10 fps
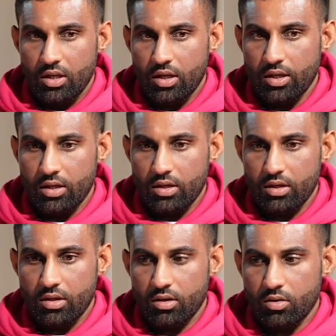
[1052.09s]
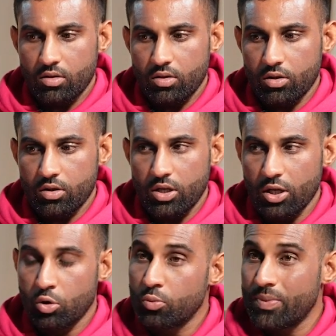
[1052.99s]
like,
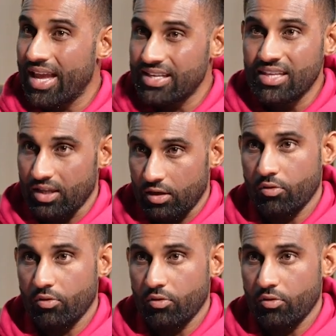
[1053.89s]
it could be anything,